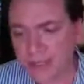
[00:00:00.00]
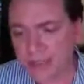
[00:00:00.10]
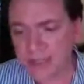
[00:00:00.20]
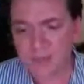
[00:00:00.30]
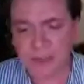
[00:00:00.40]

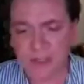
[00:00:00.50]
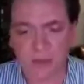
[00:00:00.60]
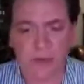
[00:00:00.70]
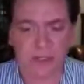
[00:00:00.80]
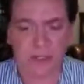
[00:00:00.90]
But it
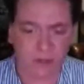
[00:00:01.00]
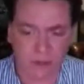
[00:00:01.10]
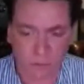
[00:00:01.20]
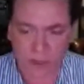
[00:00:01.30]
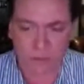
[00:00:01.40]
does beg the
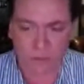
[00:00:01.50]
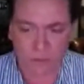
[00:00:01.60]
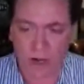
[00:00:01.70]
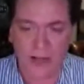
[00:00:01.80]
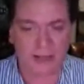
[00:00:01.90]
question,
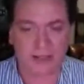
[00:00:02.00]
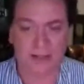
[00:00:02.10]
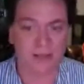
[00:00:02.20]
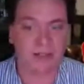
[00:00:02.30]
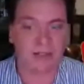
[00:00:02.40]

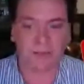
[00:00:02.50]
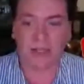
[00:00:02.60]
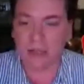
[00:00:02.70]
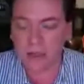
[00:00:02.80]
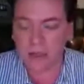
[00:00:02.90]
why is
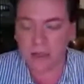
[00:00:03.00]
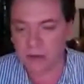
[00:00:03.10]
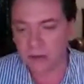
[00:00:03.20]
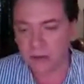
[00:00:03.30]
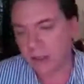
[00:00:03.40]
this
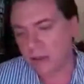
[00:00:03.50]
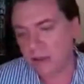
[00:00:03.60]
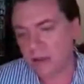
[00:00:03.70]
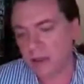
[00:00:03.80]
in here?